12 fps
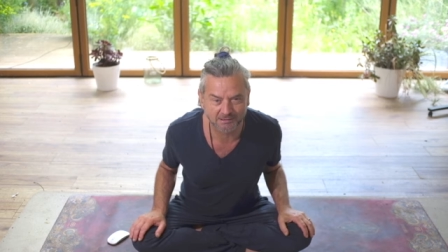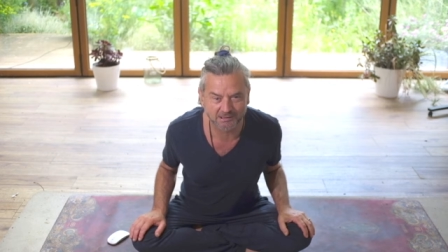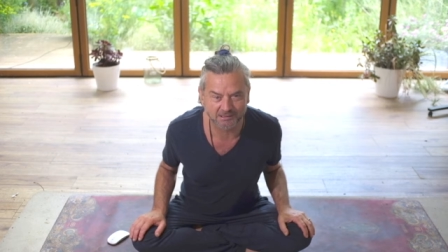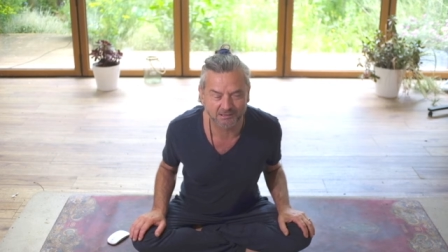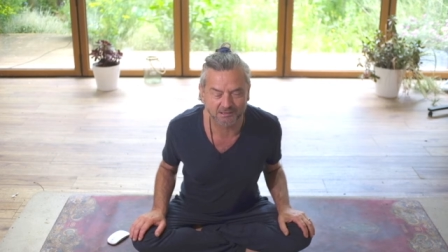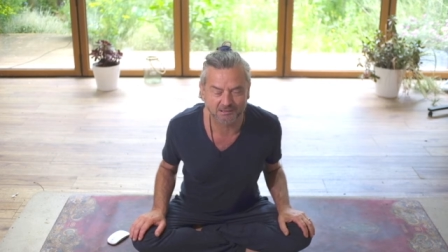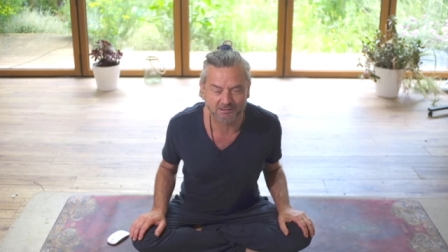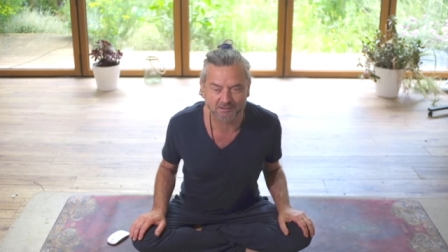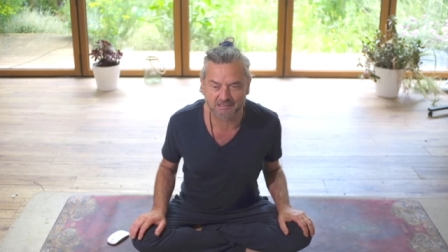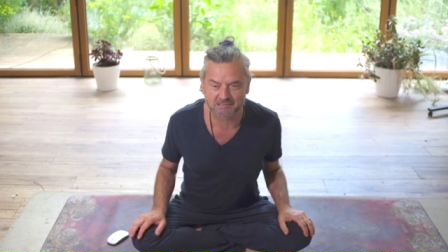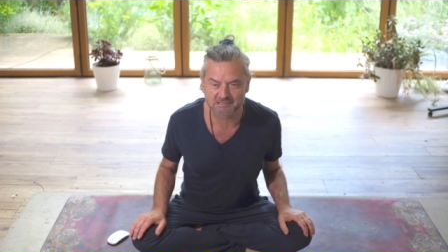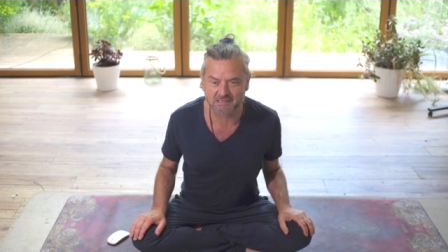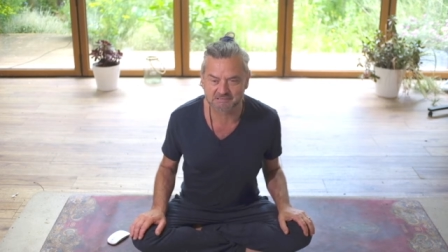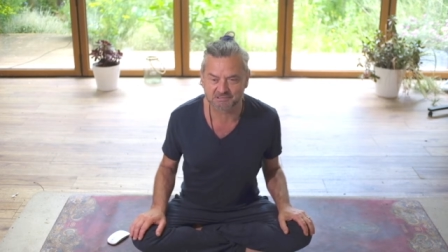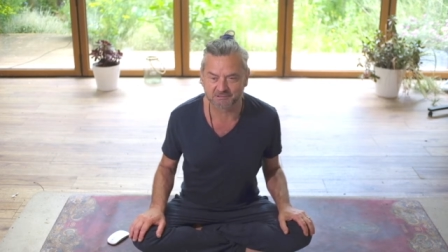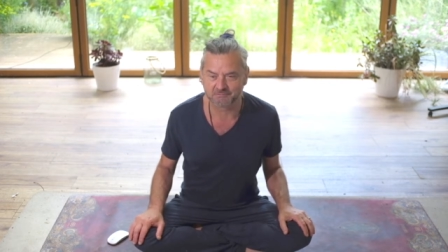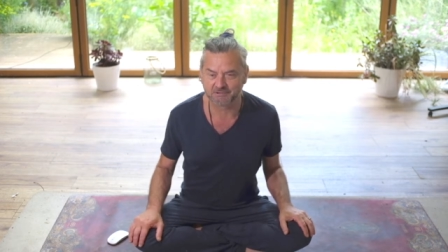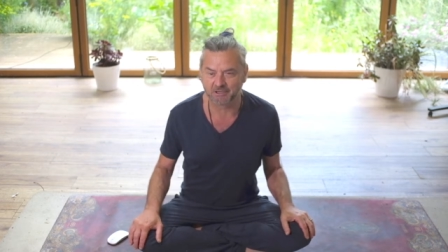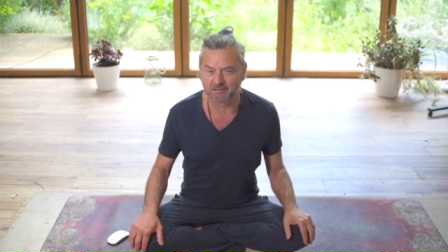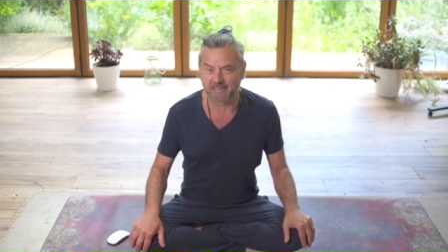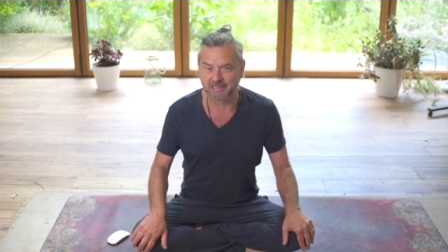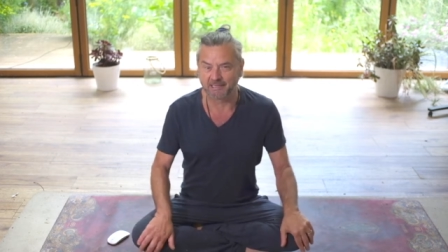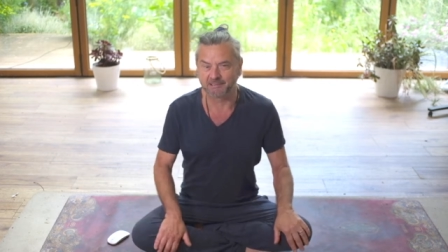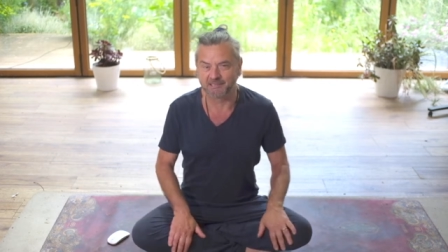he, as a
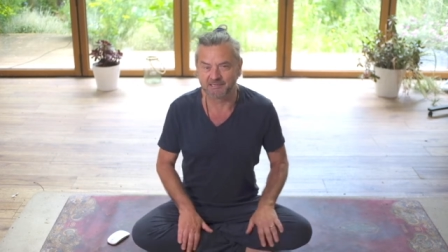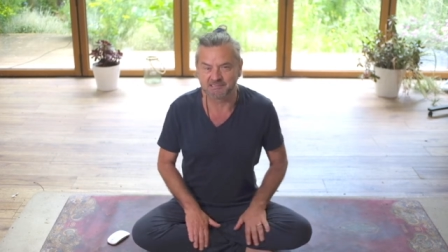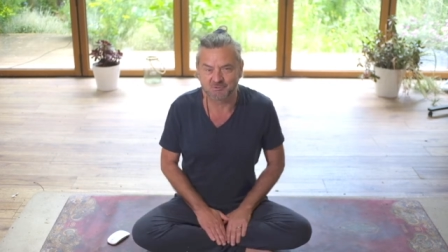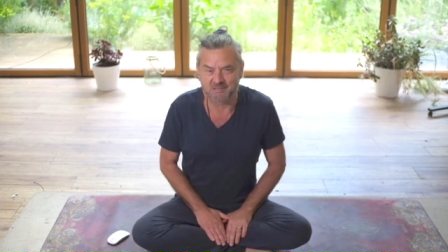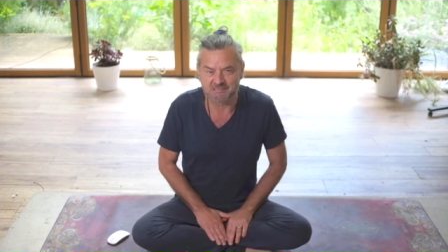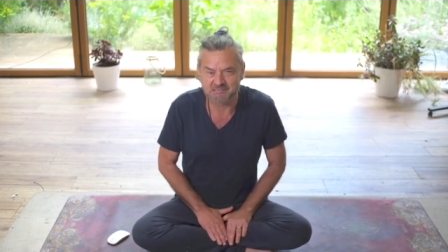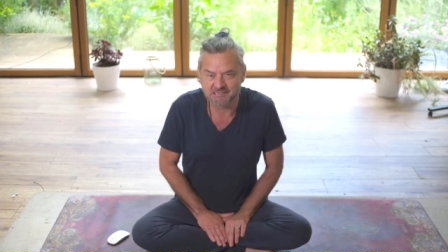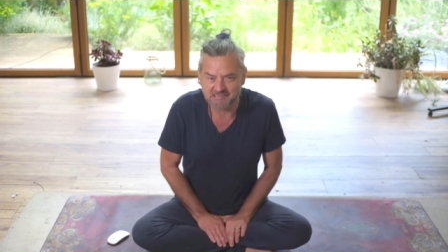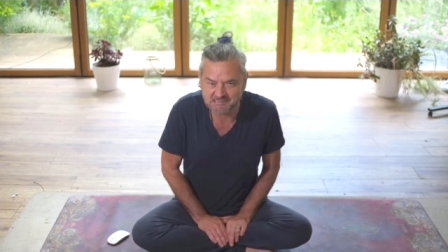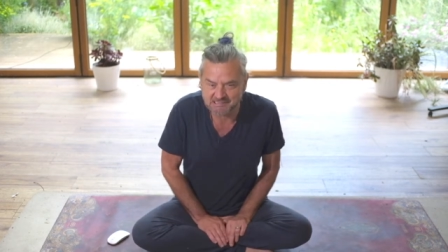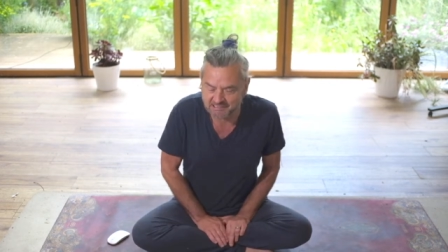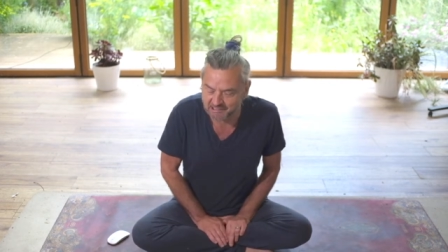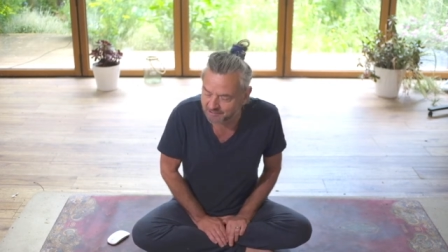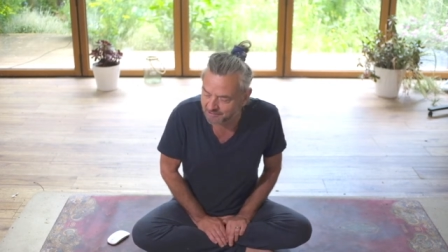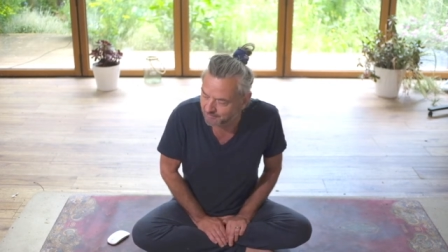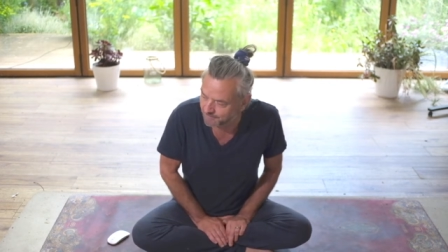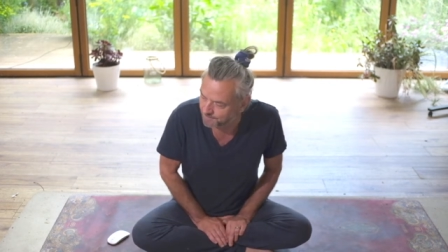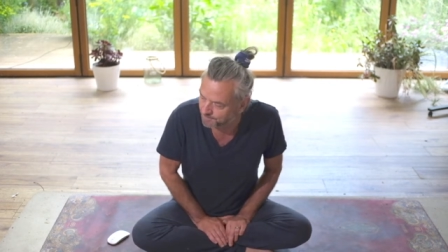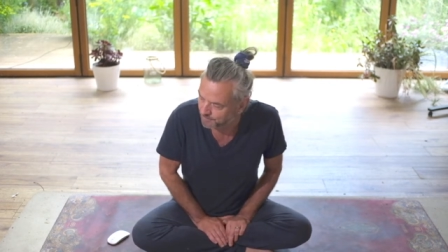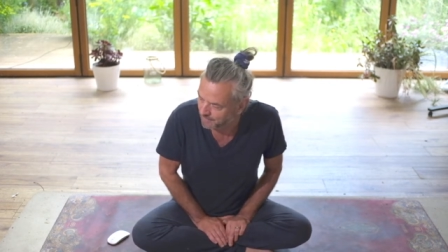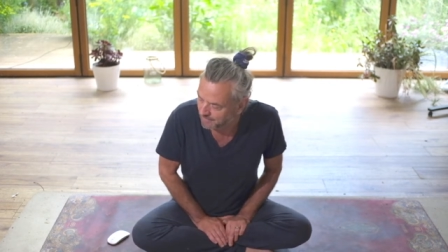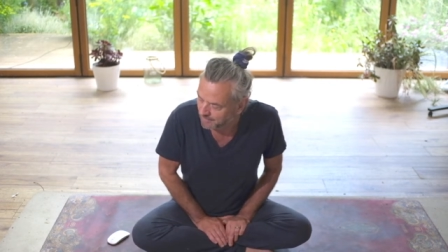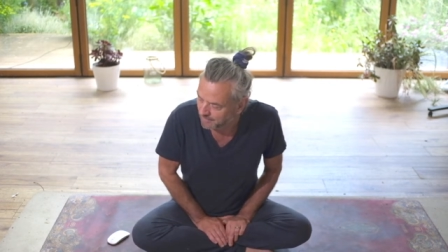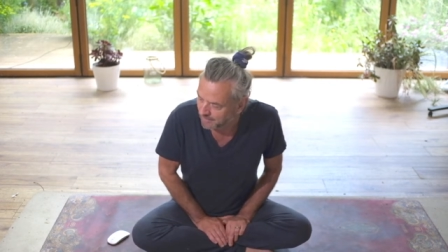young lad in his twenties, he um,
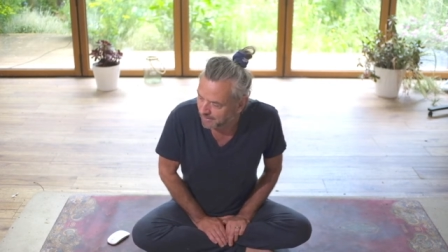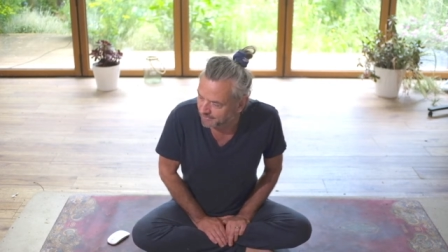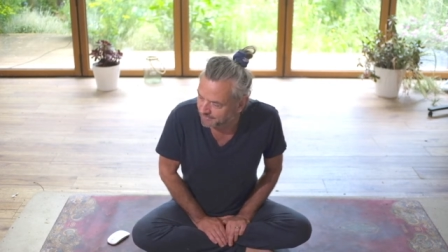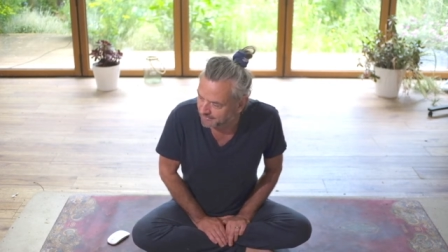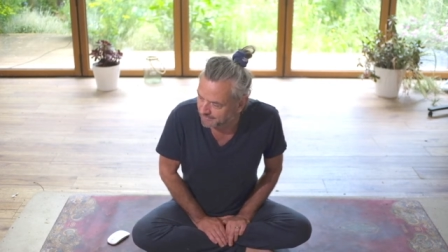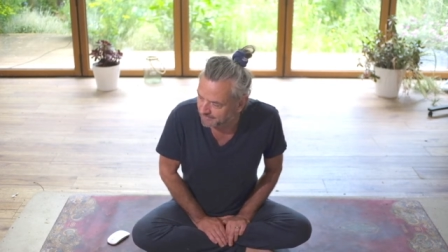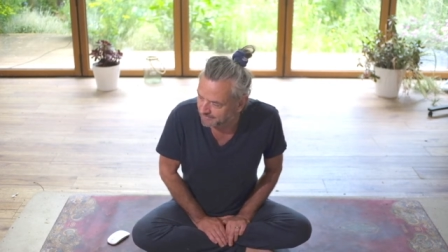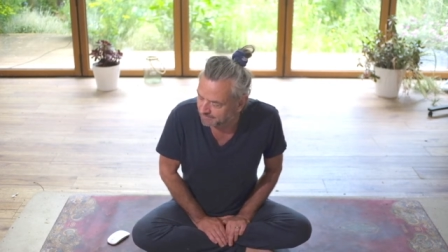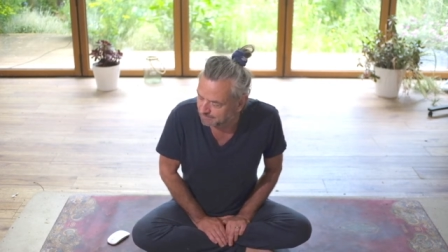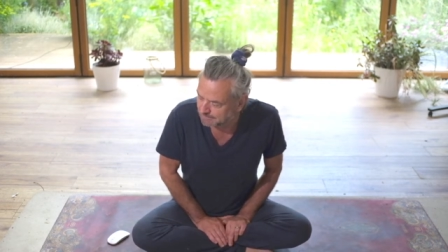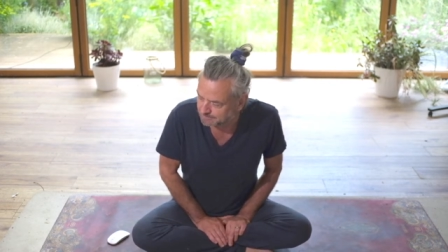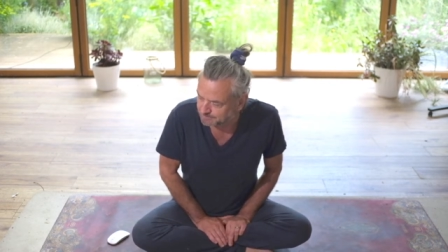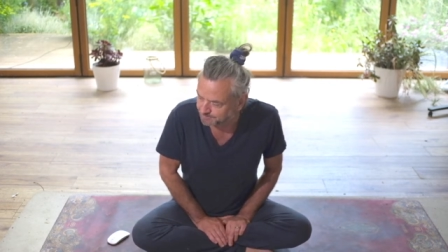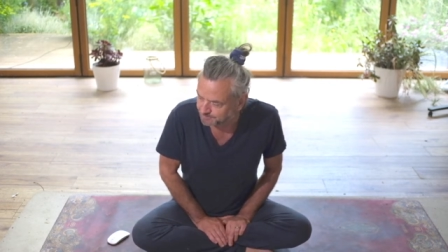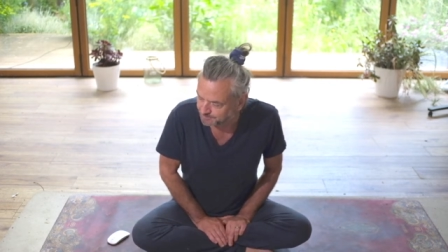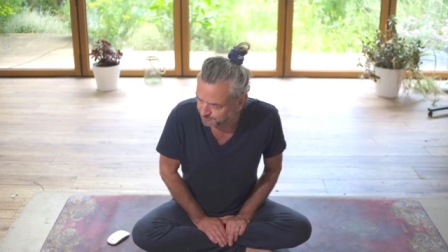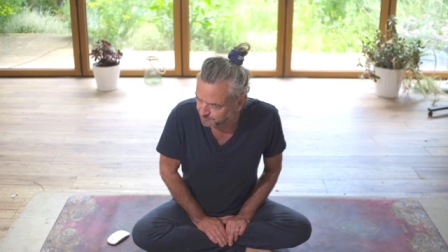had um,